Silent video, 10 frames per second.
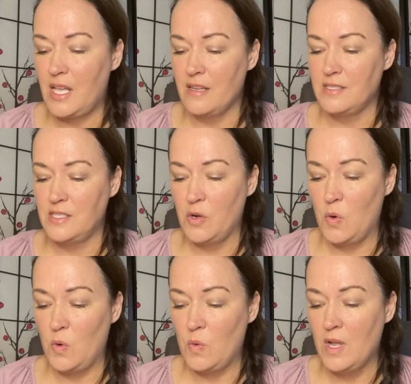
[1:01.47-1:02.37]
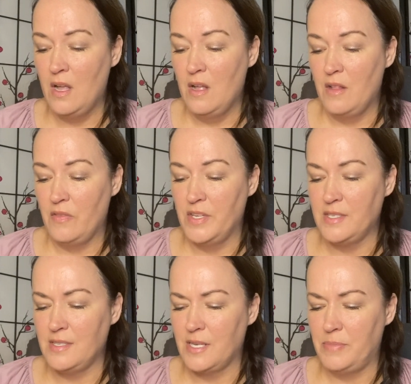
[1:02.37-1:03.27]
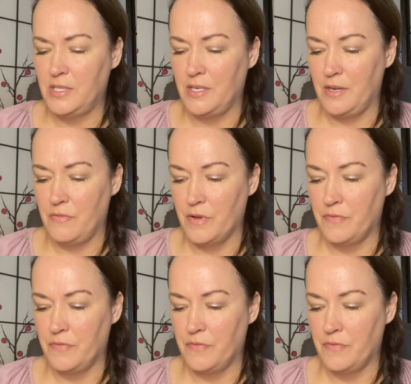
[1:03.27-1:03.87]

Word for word: So this is, I believe, the